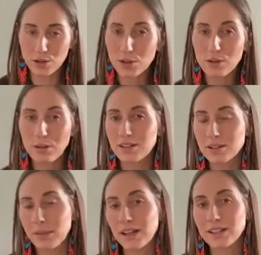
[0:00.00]
who you are is
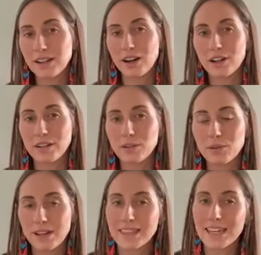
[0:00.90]
dependent on
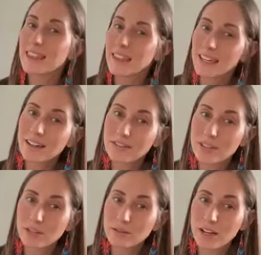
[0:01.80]
what they think of
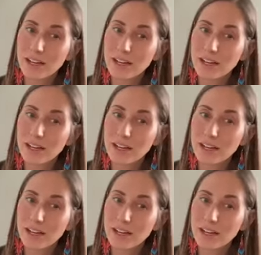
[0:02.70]
you.